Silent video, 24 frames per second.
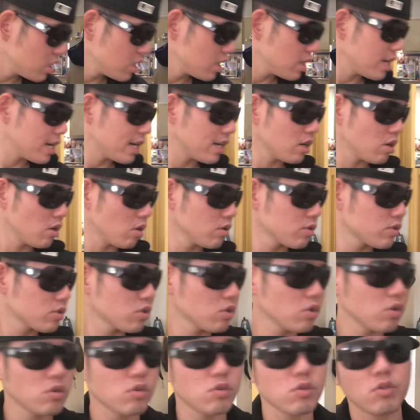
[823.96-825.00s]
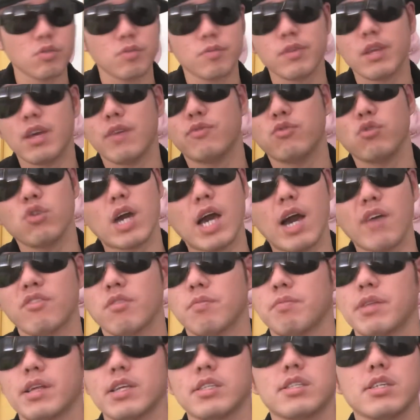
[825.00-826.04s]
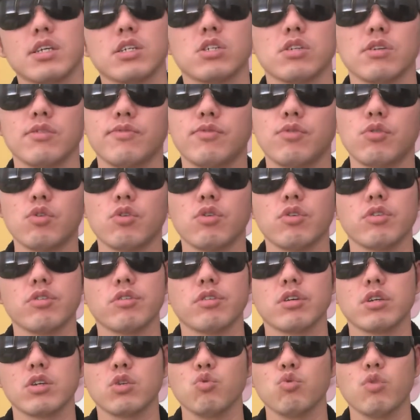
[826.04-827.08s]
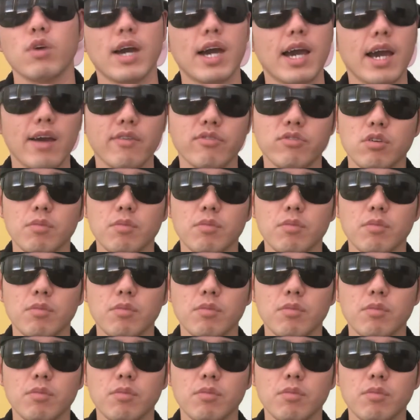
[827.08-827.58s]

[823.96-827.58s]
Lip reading: And also, if you have a PlayStation 4, you have to